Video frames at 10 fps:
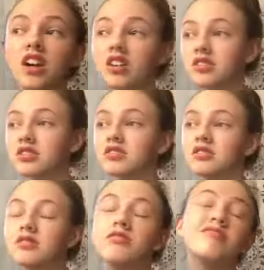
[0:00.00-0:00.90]
hurts.
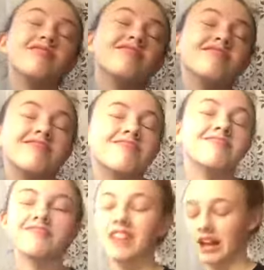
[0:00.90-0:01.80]

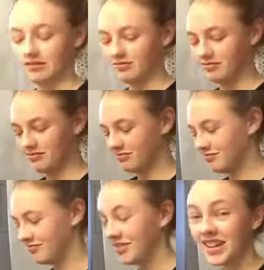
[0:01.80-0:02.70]
Yeah.
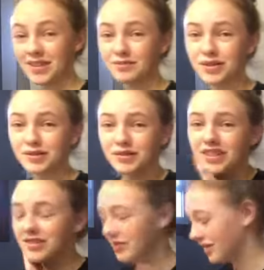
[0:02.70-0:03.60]
I'm so
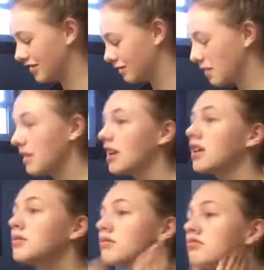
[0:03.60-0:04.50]
weird when doing my
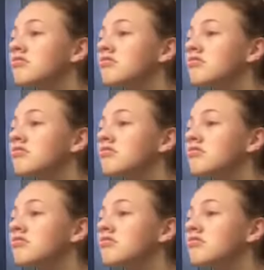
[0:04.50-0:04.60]
makeup.